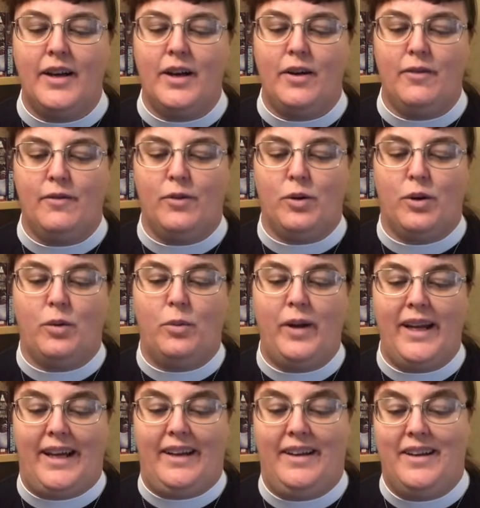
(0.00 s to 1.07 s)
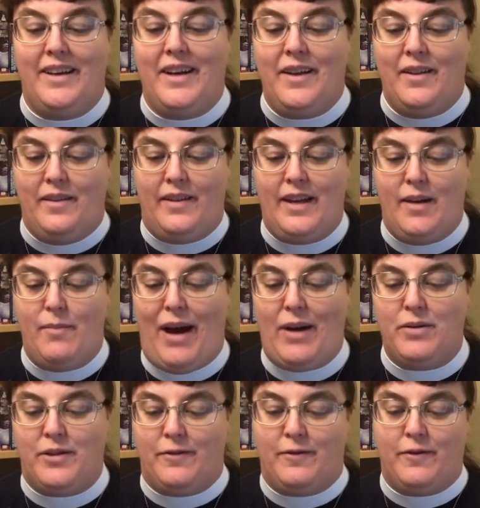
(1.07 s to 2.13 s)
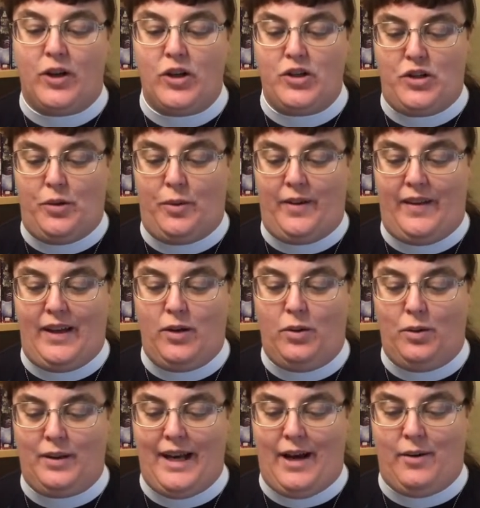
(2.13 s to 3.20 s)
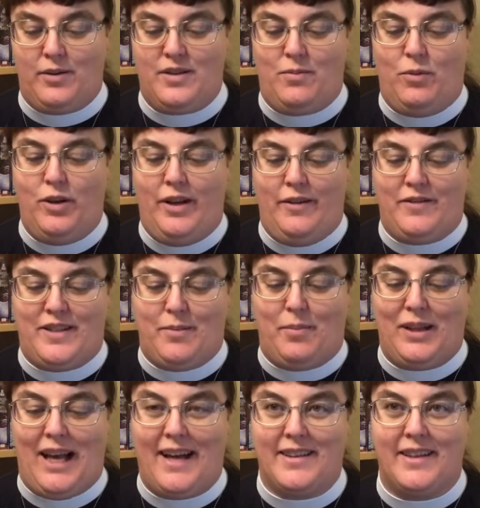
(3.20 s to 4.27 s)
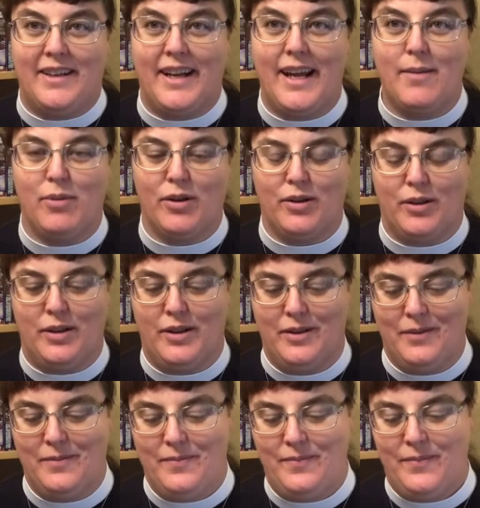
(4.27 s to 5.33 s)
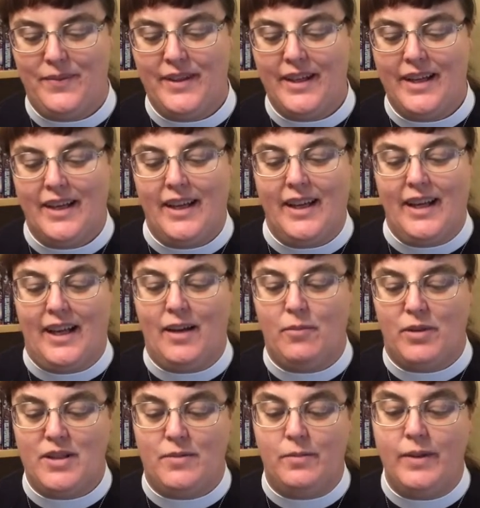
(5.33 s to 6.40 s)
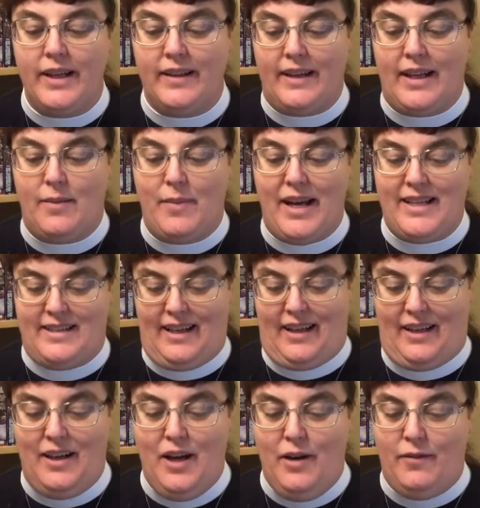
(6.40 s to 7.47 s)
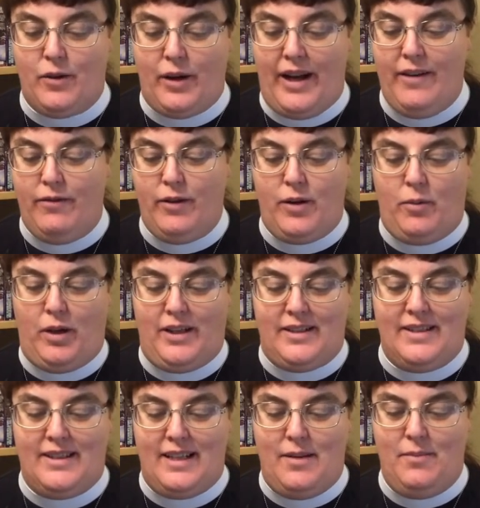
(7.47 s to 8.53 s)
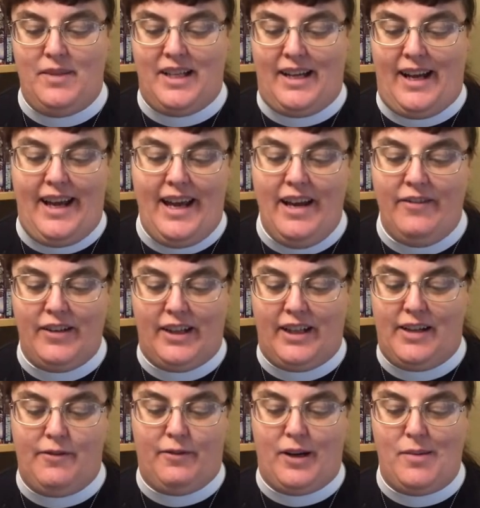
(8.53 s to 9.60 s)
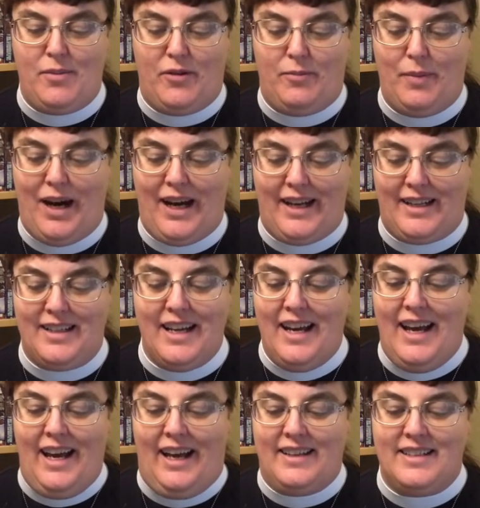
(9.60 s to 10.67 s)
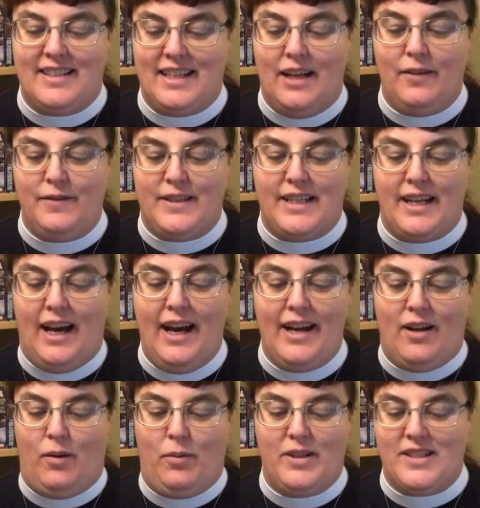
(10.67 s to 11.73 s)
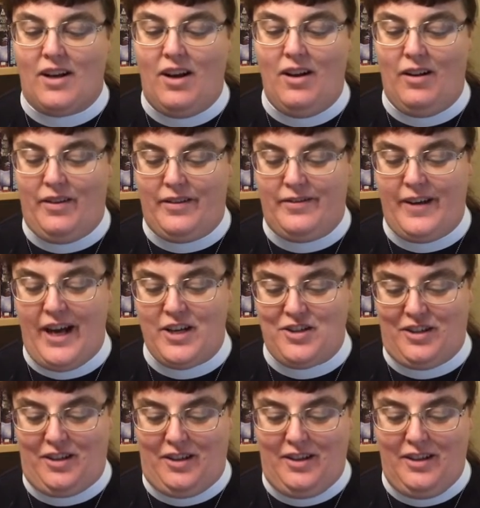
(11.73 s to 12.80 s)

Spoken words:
For a week, the amount of virtue in the old house would have supplied the neighborhood. It was really amazing, for everyone seemed in a heavenly frame of mind, and self-denial was all the fashion.